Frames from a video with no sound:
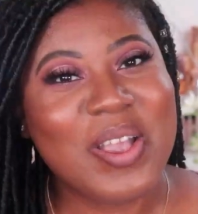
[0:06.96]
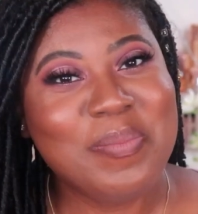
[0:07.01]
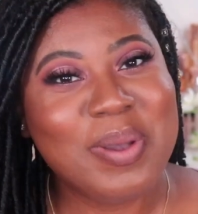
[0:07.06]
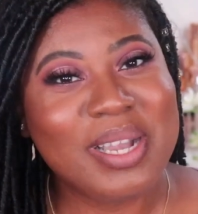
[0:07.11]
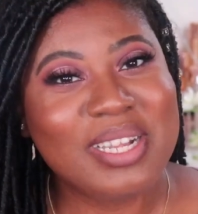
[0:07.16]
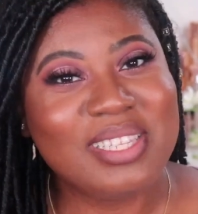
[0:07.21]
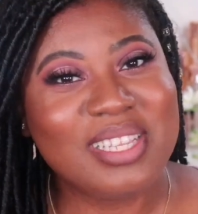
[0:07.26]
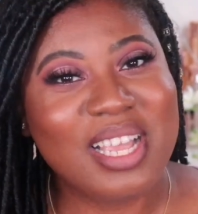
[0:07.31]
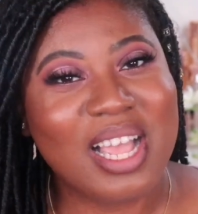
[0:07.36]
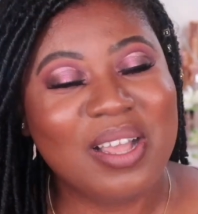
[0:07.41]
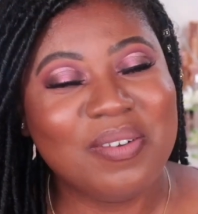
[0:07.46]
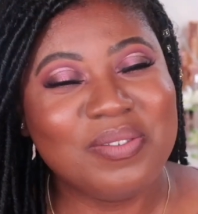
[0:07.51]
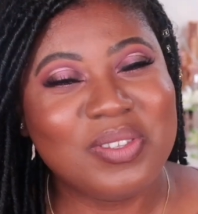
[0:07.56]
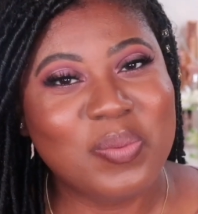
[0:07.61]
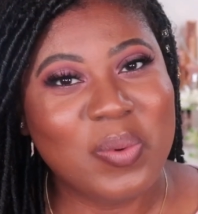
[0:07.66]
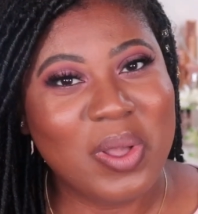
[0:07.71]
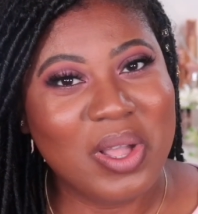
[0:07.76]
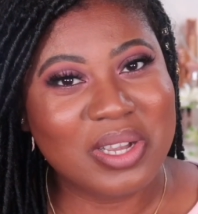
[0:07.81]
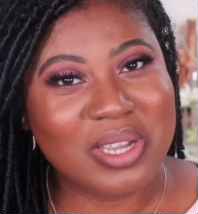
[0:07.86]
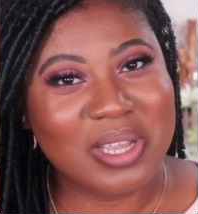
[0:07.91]
my doves,
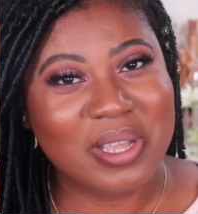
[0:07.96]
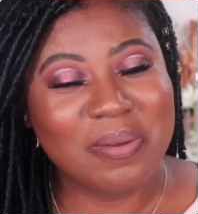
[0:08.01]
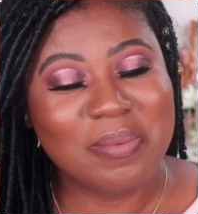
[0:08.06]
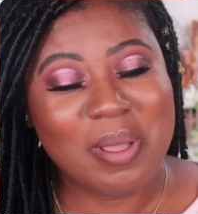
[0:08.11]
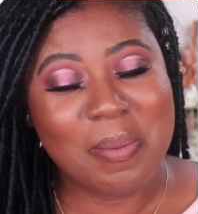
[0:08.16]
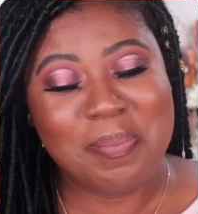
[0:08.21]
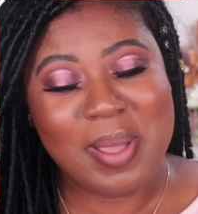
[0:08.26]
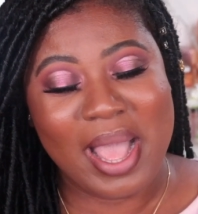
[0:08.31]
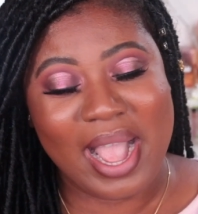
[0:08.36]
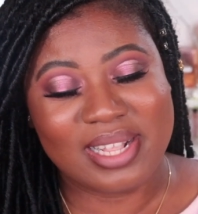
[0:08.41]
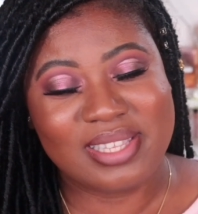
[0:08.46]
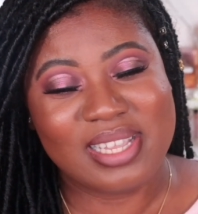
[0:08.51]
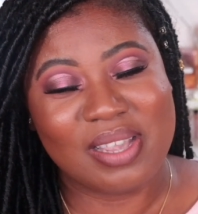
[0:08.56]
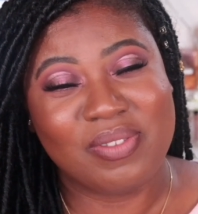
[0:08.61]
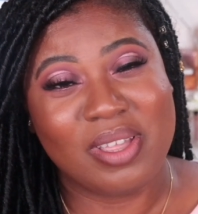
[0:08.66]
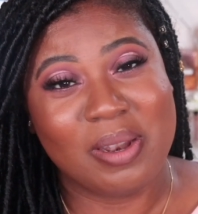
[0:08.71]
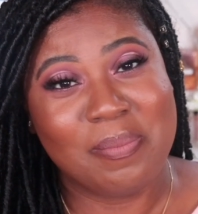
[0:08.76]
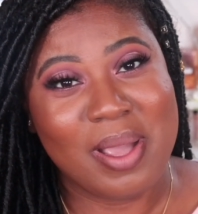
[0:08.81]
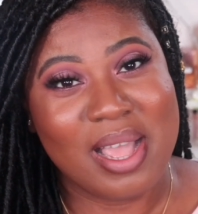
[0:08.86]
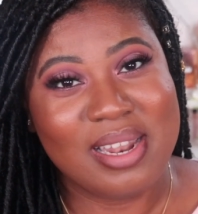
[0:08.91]
welcome back to
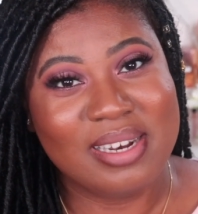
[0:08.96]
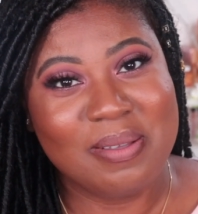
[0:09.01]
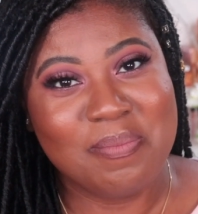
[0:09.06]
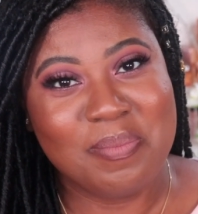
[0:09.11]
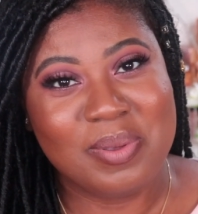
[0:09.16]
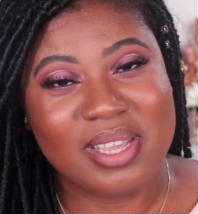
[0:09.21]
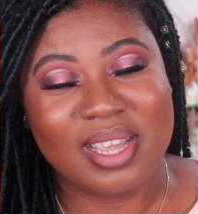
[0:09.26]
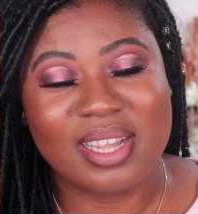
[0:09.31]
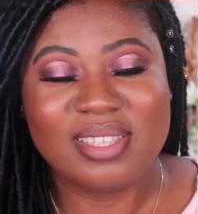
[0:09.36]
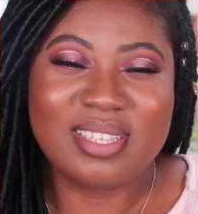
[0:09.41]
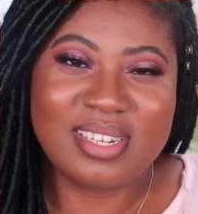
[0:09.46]
Updated by Olympia.